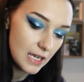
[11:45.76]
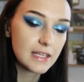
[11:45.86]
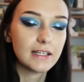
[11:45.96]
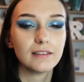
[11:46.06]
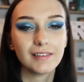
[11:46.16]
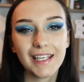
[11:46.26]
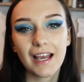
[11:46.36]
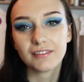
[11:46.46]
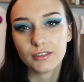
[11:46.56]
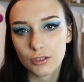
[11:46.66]
they didn't really
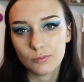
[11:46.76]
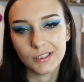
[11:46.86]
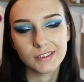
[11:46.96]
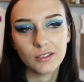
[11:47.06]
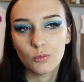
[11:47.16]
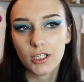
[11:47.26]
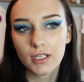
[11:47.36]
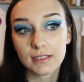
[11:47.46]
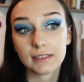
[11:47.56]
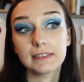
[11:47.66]
have to do because they weren't
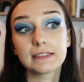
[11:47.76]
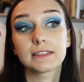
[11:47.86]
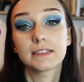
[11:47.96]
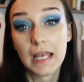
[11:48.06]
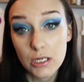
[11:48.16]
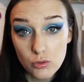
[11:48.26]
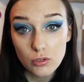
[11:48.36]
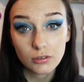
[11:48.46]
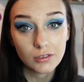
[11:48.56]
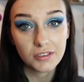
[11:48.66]
exactly
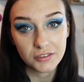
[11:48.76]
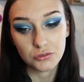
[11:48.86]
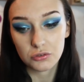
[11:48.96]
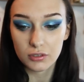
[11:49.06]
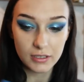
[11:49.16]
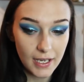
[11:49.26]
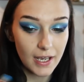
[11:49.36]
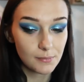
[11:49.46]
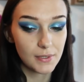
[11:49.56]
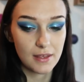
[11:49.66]
central to the story. They
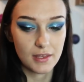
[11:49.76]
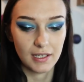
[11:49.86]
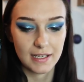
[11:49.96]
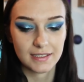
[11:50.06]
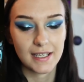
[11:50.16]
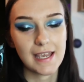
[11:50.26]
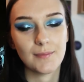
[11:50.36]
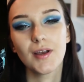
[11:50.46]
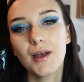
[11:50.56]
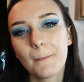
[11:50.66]
hadn't been in the last
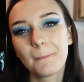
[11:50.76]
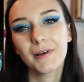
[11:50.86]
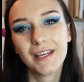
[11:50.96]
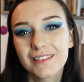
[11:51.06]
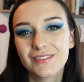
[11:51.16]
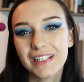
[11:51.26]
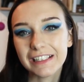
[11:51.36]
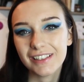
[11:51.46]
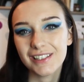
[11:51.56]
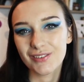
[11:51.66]
game, but it was
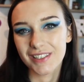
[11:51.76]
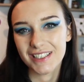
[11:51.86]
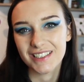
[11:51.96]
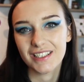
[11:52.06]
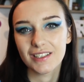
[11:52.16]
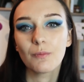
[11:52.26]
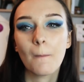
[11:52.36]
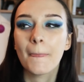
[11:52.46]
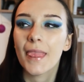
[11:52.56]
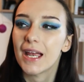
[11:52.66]
really, really fun to see them.
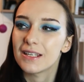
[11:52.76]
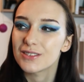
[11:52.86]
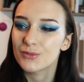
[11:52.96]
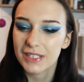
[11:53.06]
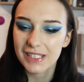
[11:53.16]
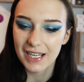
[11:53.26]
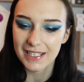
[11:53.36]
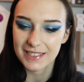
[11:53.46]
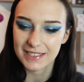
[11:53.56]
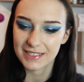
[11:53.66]
And it was really
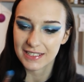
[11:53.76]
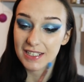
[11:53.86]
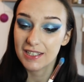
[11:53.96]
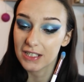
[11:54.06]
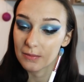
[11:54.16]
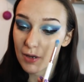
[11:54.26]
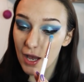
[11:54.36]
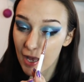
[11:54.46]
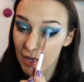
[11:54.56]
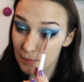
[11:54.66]
nice to see them,
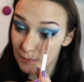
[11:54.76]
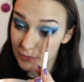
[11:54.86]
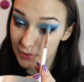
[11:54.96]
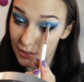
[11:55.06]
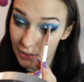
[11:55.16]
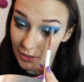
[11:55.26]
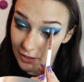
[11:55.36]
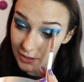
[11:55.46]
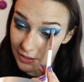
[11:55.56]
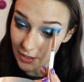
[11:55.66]

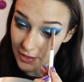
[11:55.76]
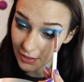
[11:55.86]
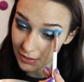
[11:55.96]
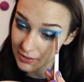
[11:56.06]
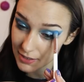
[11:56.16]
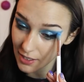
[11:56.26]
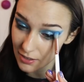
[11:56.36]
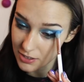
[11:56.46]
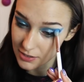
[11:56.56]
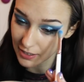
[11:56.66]
you know, because they
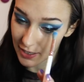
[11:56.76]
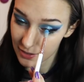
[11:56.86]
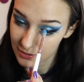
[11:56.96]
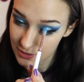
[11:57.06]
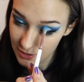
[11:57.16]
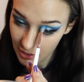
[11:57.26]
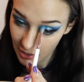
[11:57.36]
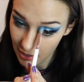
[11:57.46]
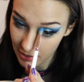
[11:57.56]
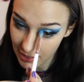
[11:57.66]
are just kids.
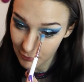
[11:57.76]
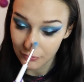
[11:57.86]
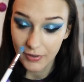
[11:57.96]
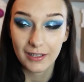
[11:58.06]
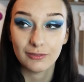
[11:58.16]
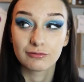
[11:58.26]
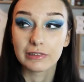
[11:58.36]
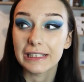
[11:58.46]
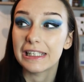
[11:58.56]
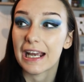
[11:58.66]
And they felt
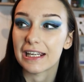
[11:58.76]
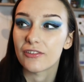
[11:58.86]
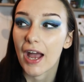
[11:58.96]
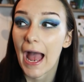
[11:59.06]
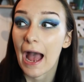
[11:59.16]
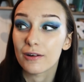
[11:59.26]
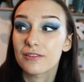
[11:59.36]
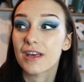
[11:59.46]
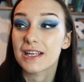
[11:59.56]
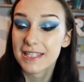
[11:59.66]
really kind of out
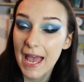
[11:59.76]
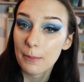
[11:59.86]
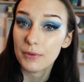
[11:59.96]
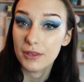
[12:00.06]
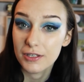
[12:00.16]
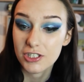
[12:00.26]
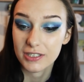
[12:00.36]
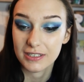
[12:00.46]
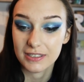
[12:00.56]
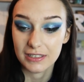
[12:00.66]
of their depth in the
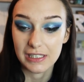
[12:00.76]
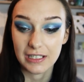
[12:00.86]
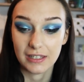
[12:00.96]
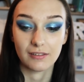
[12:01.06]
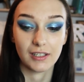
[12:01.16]
Justice League and they were